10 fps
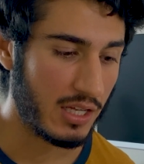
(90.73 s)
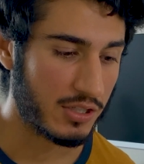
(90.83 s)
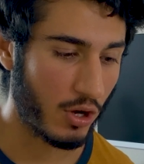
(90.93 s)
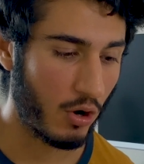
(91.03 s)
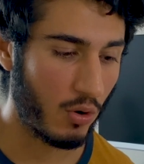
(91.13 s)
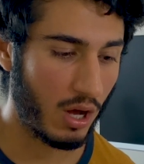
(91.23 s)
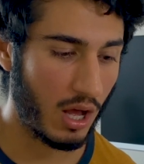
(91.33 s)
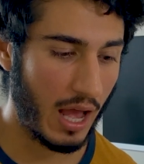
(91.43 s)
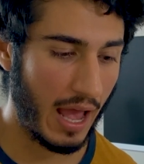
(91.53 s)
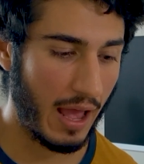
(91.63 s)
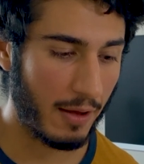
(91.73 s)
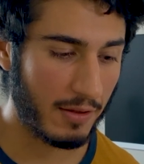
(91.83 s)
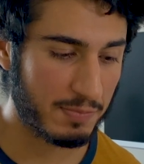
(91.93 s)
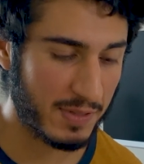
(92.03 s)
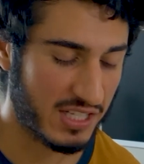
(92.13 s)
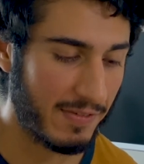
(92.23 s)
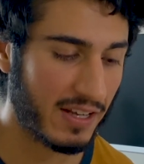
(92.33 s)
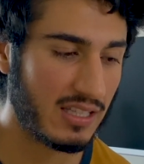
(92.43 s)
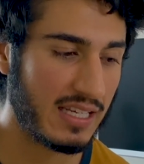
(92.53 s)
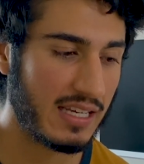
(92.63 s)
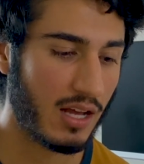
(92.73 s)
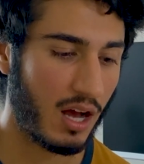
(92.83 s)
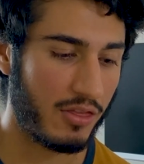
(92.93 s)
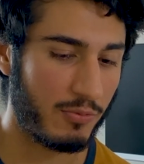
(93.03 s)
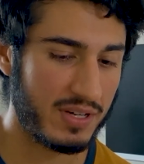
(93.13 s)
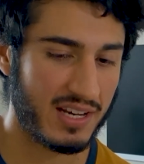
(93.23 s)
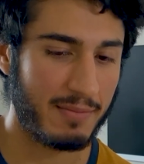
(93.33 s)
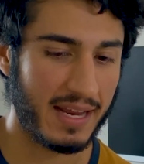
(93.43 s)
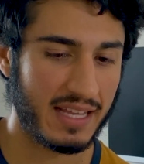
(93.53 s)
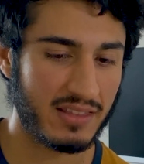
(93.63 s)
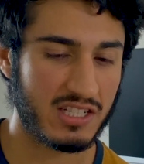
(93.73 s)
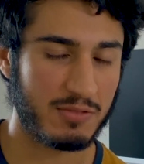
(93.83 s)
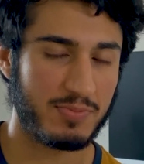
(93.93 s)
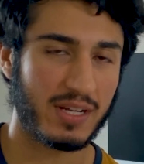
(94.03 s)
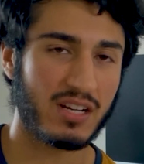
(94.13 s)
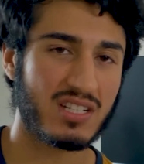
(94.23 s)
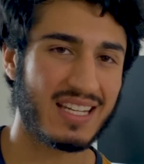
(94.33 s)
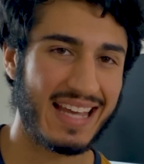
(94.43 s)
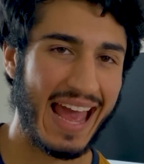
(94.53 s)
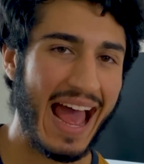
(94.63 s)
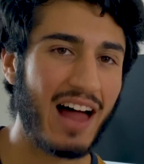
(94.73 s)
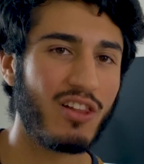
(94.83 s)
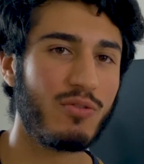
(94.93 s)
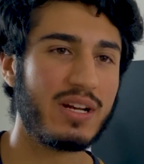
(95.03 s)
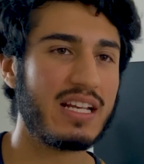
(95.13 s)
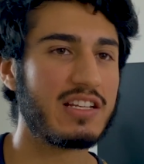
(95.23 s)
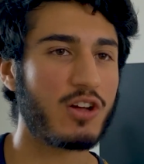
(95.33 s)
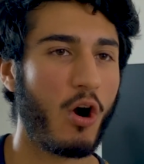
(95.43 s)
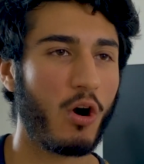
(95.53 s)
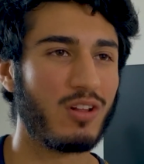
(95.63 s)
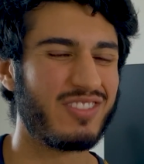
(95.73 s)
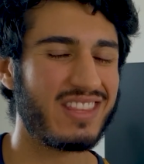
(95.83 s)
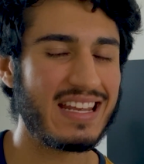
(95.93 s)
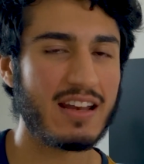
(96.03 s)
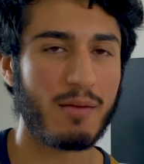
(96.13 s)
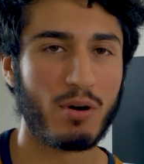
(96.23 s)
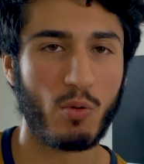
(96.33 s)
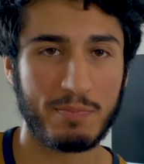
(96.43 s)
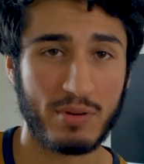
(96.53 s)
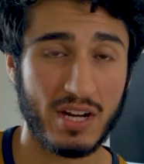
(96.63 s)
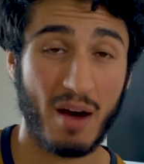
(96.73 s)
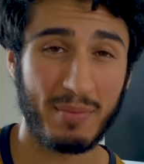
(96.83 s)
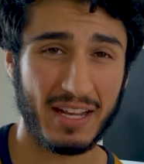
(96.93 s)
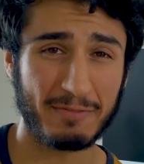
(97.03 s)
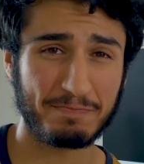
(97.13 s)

So specifically, the reason I'm making this is because calories are the number one predominant